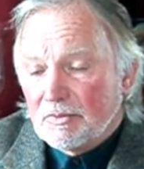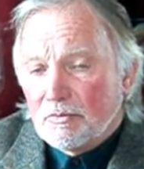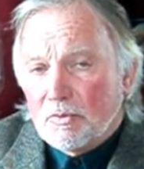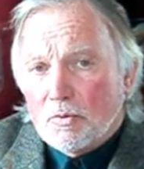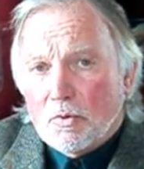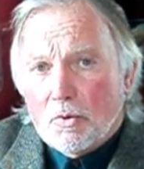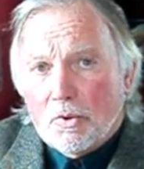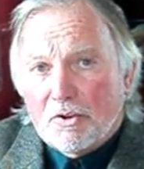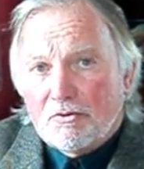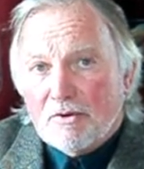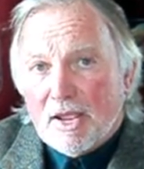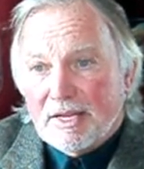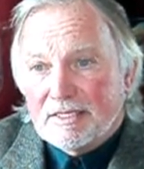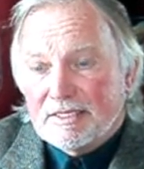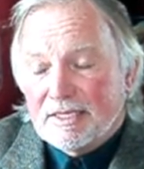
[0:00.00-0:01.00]
There was a
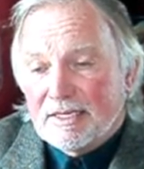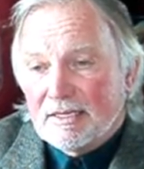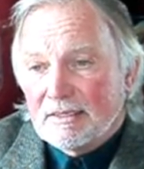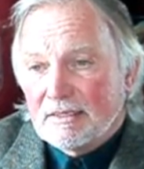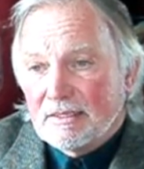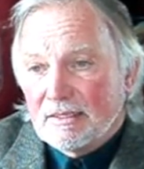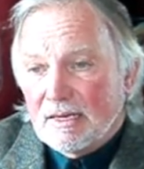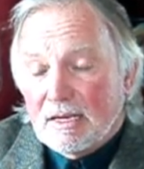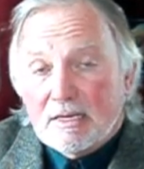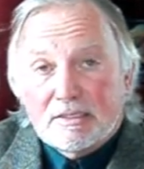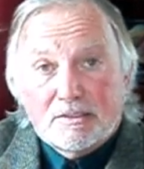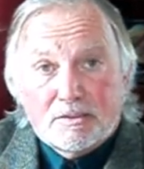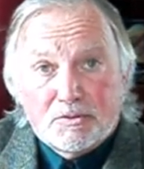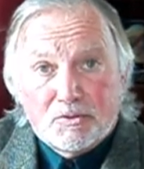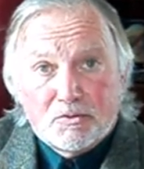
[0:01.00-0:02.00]
boy writing
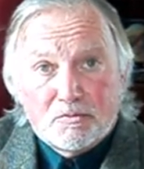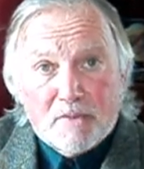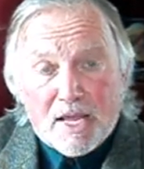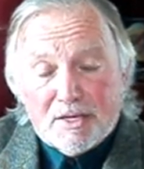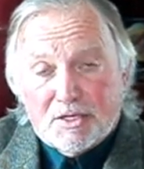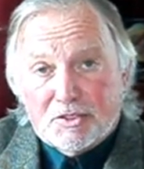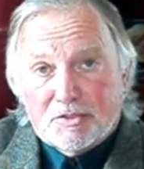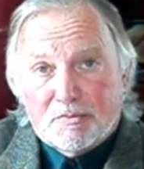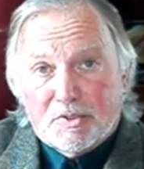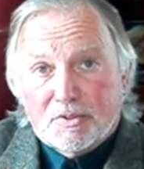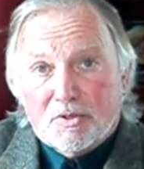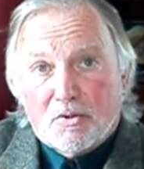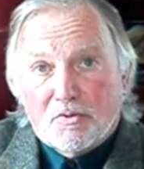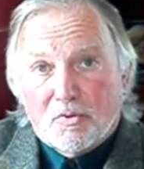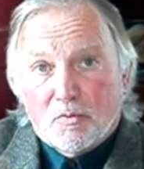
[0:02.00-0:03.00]
under new
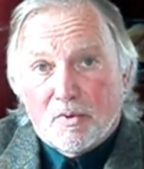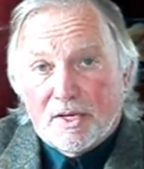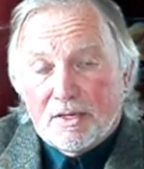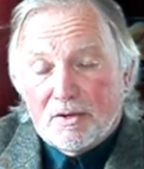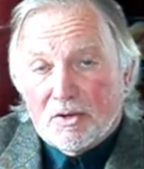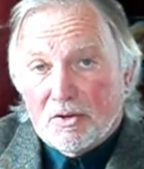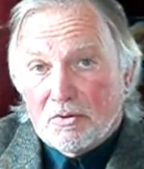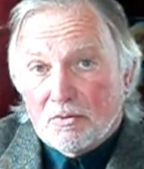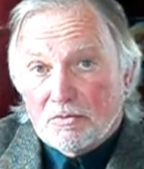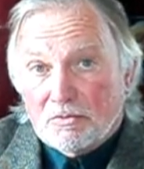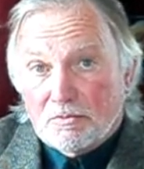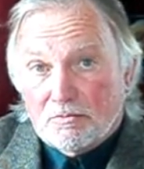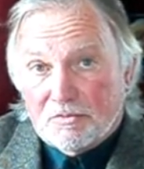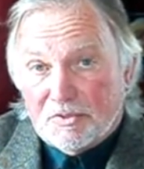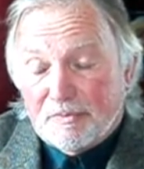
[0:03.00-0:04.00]
management on the window,
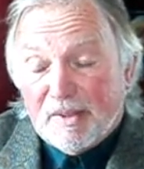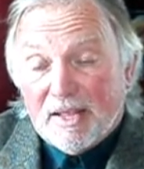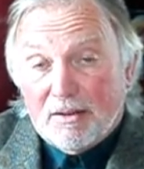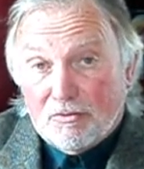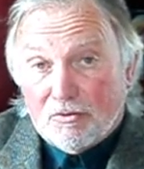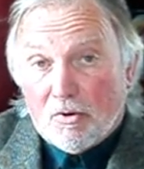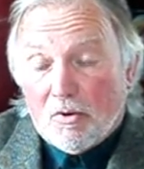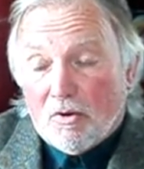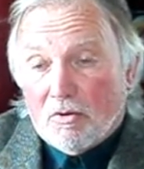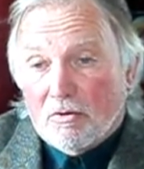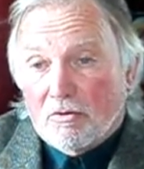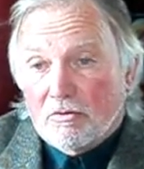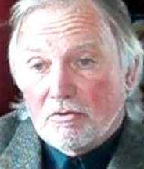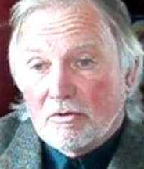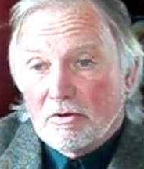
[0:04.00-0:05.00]
spelled
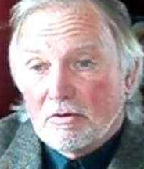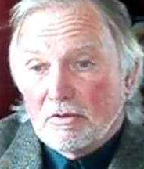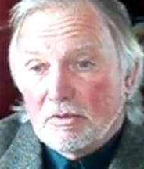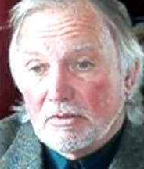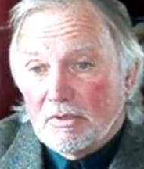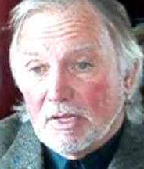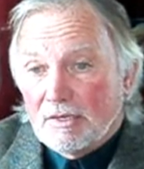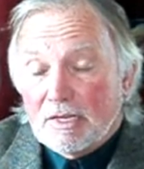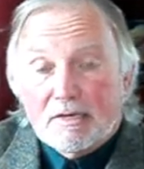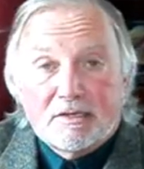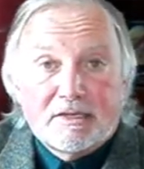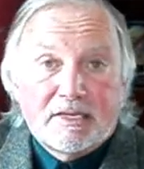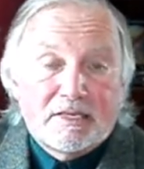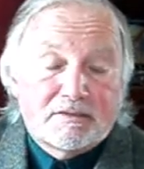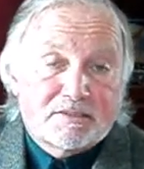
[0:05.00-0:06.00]
wrong,
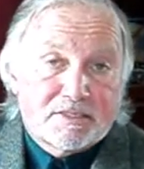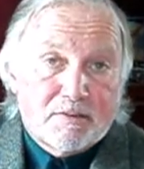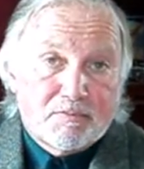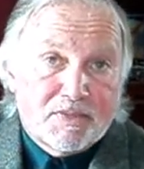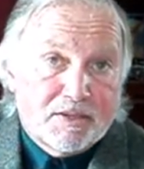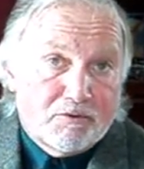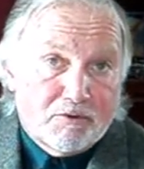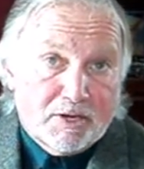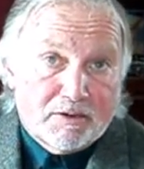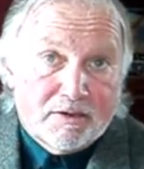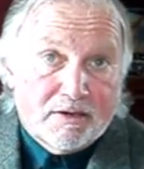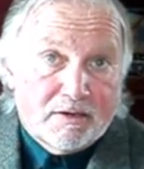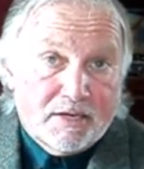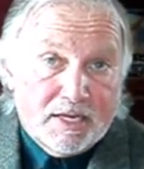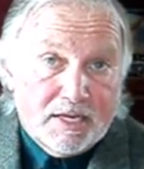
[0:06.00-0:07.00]
and underneath something
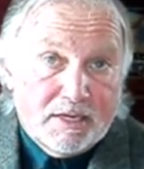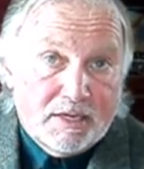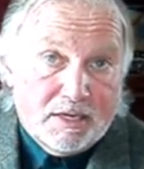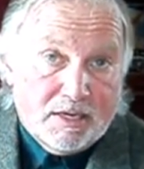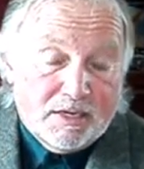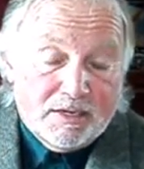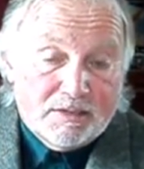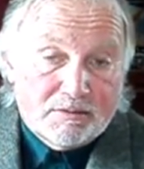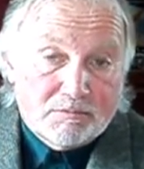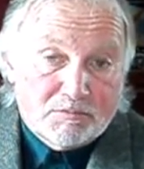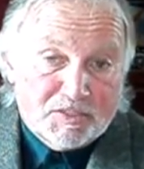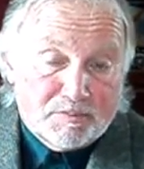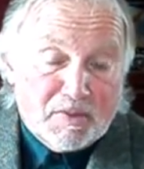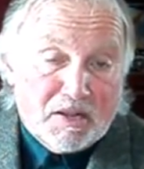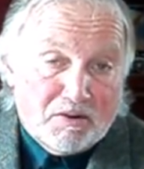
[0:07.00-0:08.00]
written in Hindi,
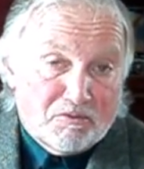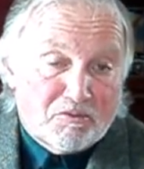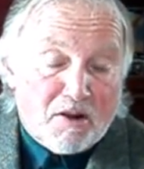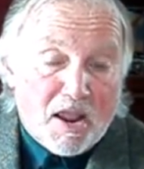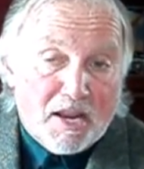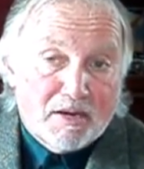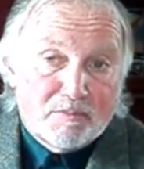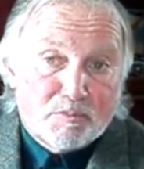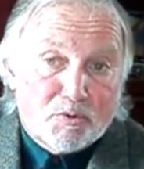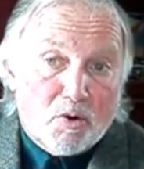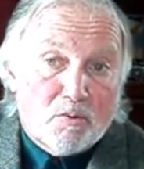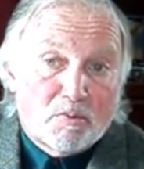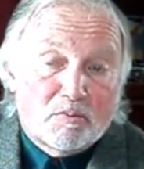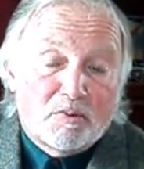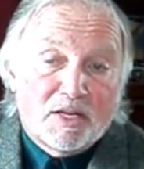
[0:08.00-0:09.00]
spelled right
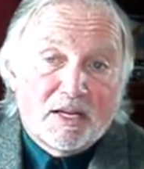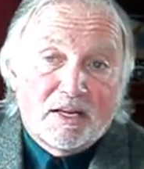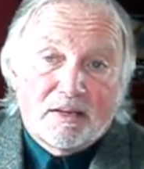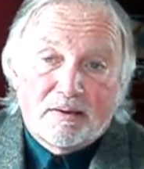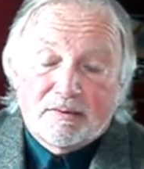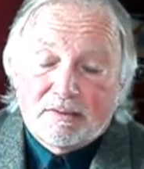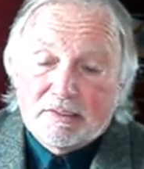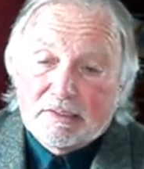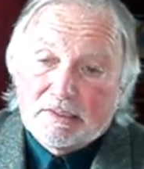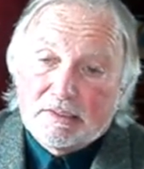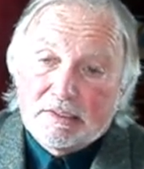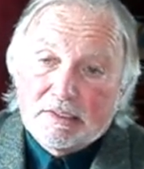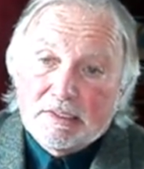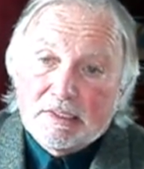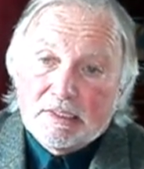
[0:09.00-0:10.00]
probably.
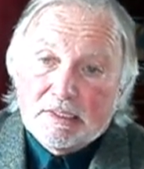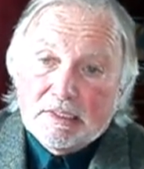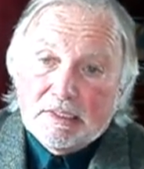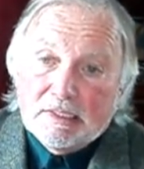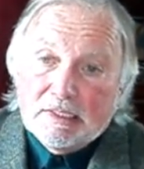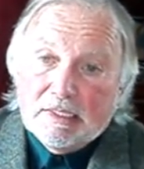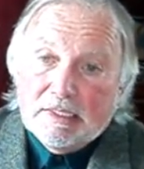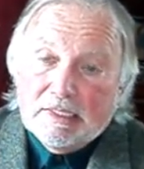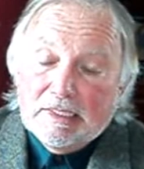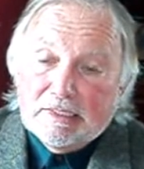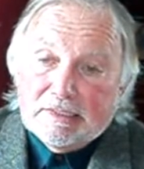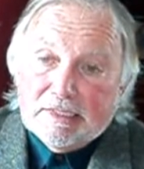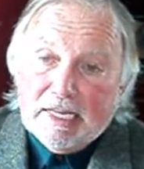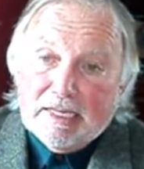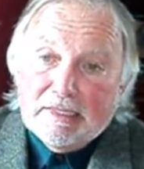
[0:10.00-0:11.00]

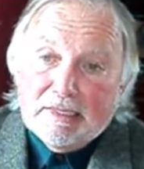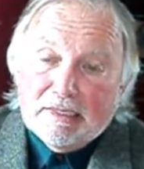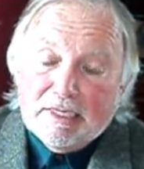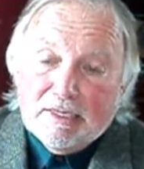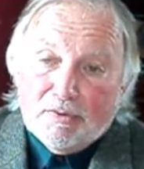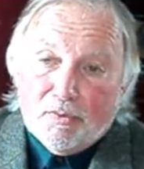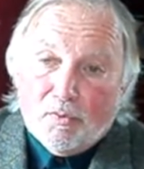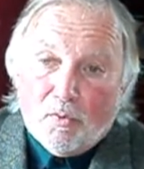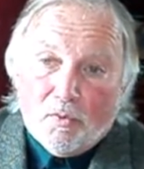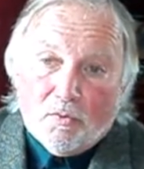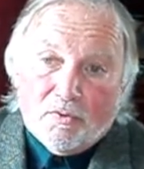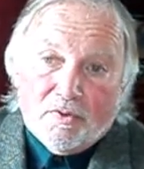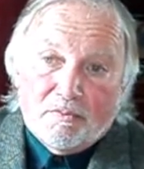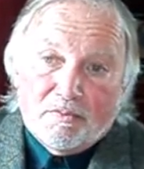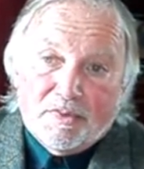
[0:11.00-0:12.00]
He said that he
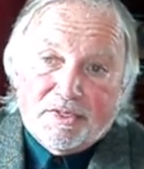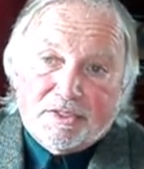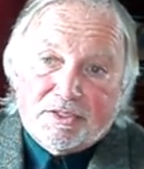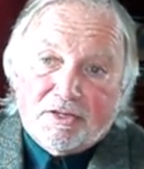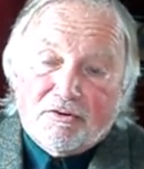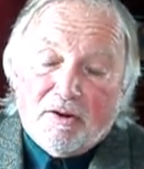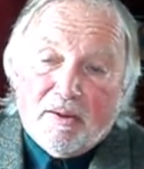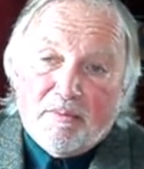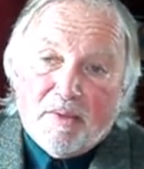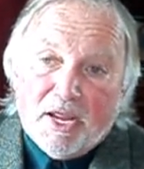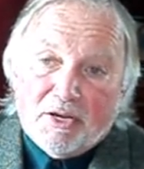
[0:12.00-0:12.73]
thought that Mr.